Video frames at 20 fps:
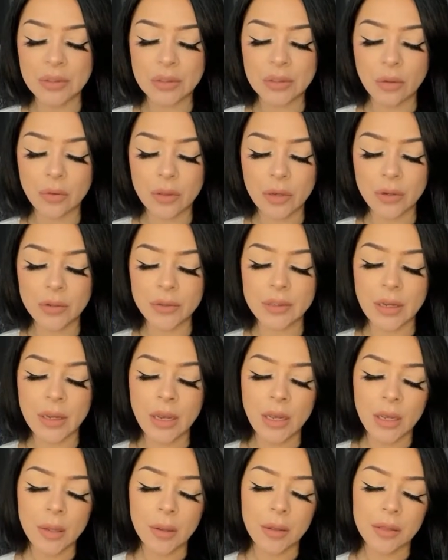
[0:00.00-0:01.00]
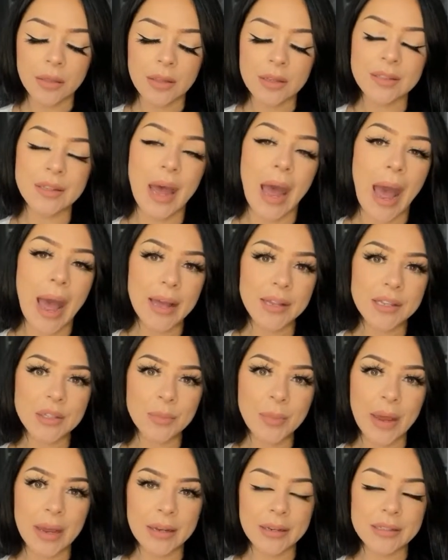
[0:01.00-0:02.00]
So there's these
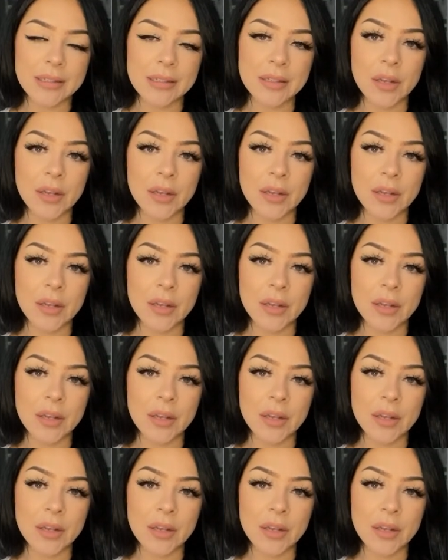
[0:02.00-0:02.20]
aspects